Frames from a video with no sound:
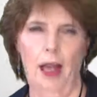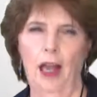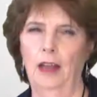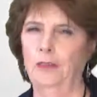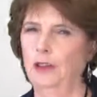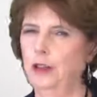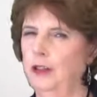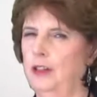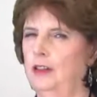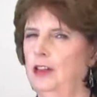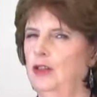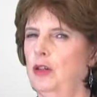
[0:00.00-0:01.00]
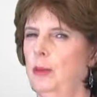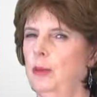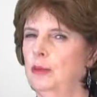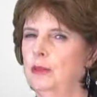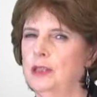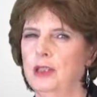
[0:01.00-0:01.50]
I've heard there are
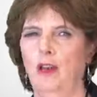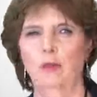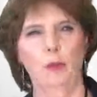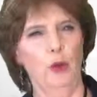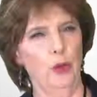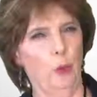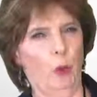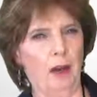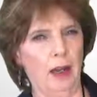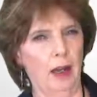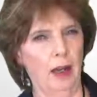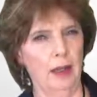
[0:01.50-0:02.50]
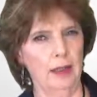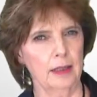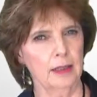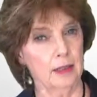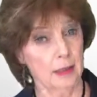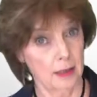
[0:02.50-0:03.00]
troubles of more than one
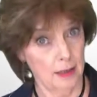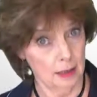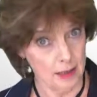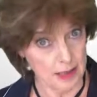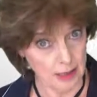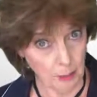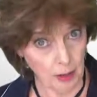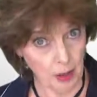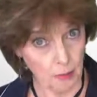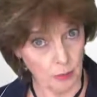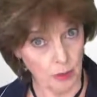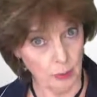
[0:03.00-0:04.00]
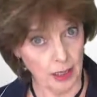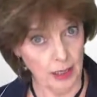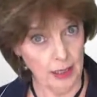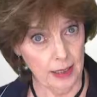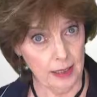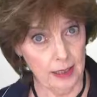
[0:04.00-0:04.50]
kind. Some come from
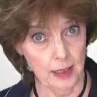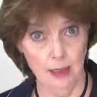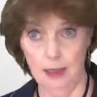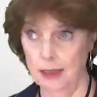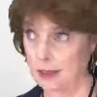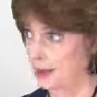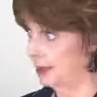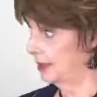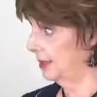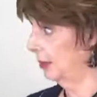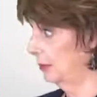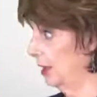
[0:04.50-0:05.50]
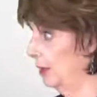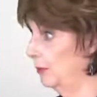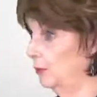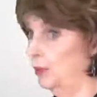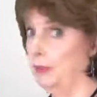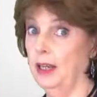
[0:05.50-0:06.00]
ahead, some
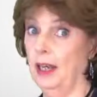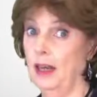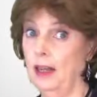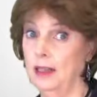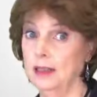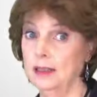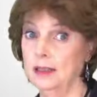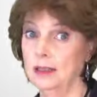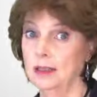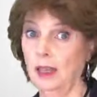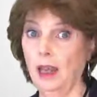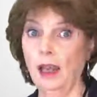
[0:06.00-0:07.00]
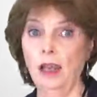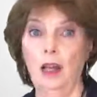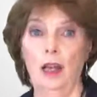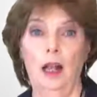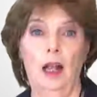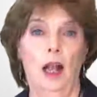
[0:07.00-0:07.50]
come from behind.
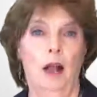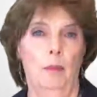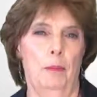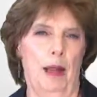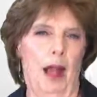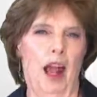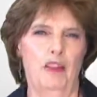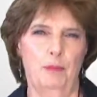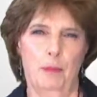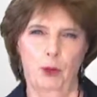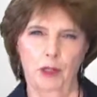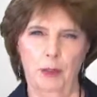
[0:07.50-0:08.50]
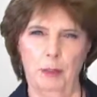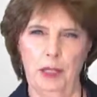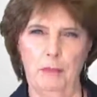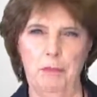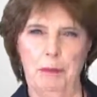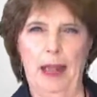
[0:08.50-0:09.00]
But I've bought a
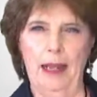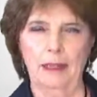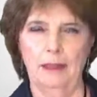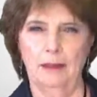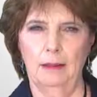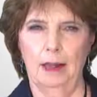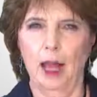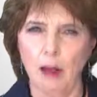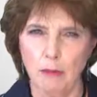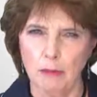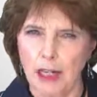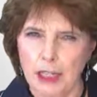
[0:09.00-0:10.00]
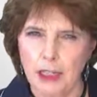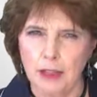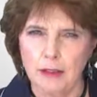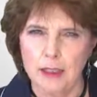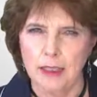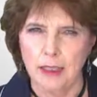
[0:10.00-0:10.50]
big bat. I'm ready,
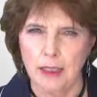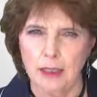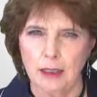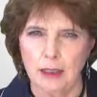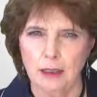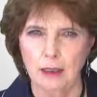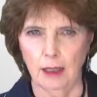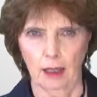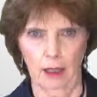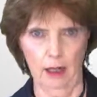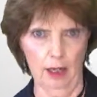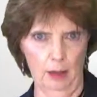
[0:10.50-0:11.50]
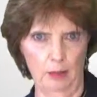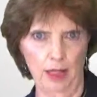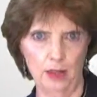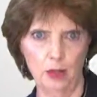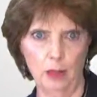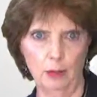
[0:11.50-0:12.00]
you see. Now my
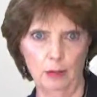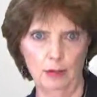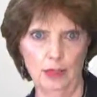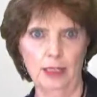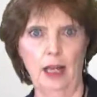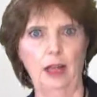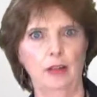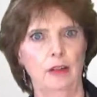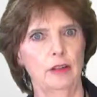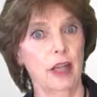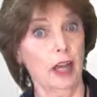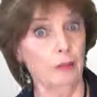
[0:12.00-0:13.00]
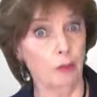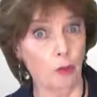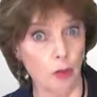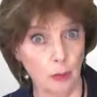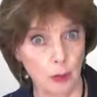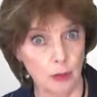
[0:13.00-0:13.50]
troubles are going to have
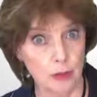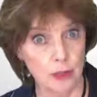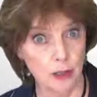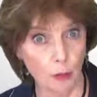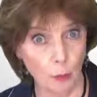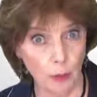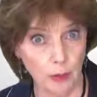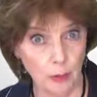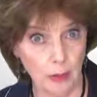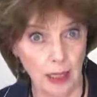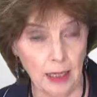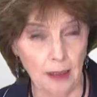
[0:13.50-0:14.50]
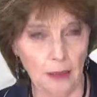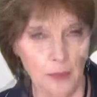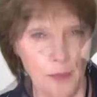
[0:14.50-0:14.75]
troubles with me.